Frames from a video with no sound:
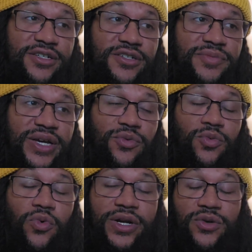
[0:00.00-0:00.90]
look, man,
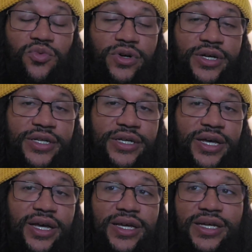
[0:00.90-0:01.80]
we're 1-1.
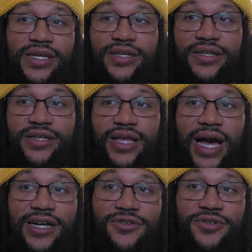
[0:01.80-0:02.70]

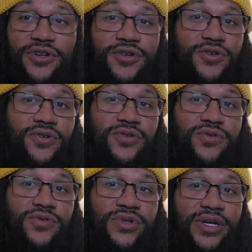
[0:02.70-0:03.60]
I don't
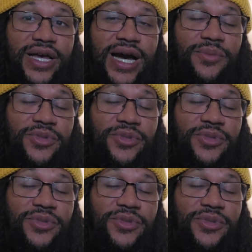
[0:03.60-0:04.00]
know how